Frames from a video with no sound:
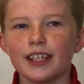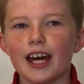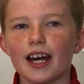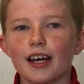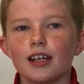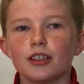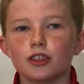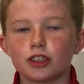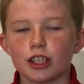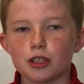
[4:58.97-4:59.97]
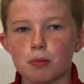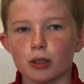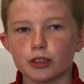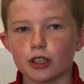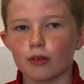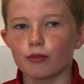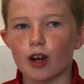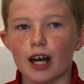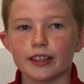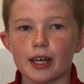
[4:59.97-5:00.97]
Yeah, just disappointing on
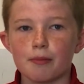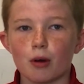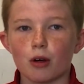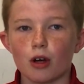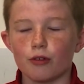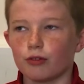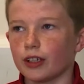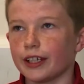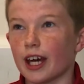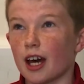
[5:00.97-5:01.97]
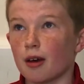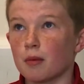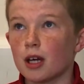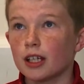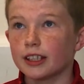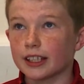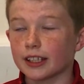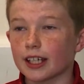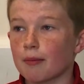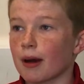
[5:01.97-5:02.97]
Friday, but hopefully they
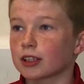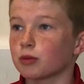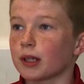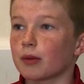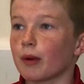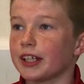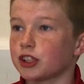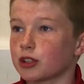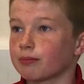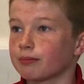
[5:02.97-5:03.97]
can get back to winning ways.